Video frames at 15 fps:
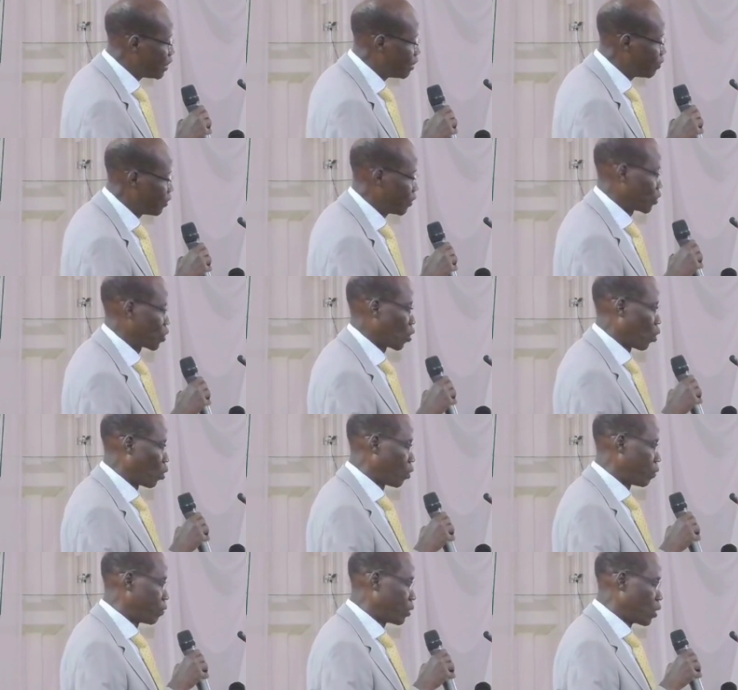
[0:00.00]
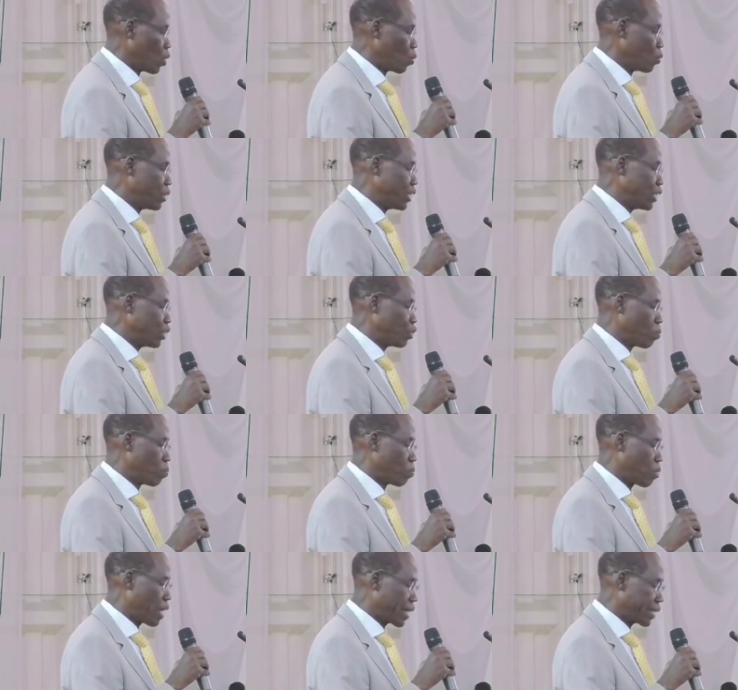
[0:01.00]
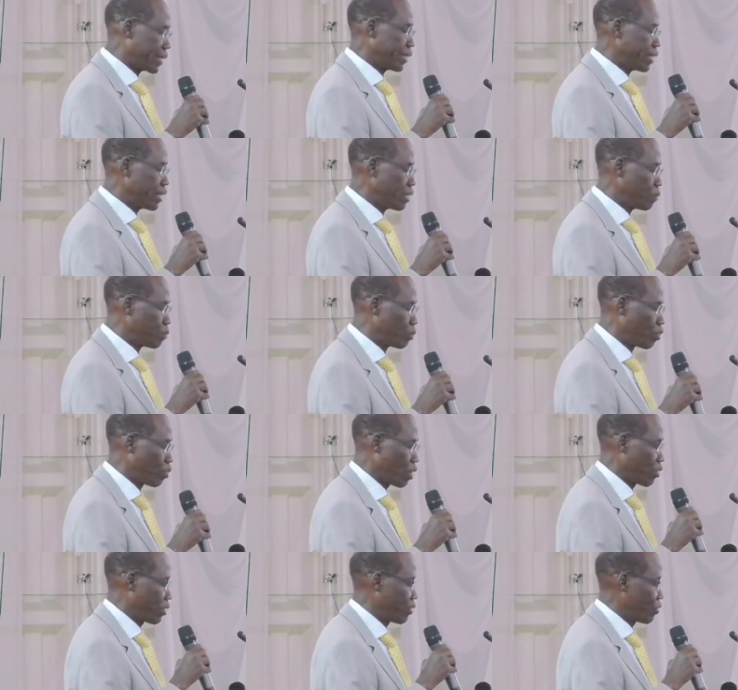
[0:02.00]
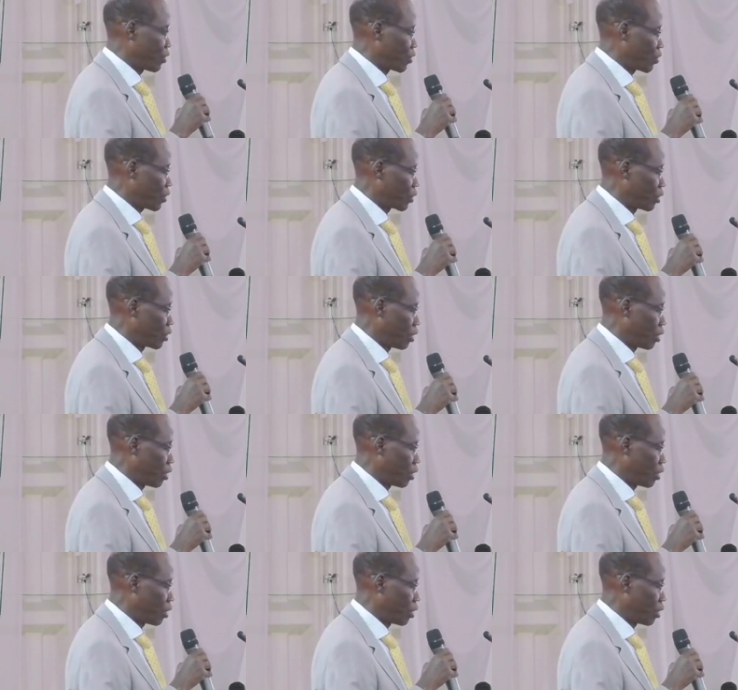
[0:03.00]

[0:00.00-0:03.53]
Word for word: this goal, we need to markedly improve our infrastructure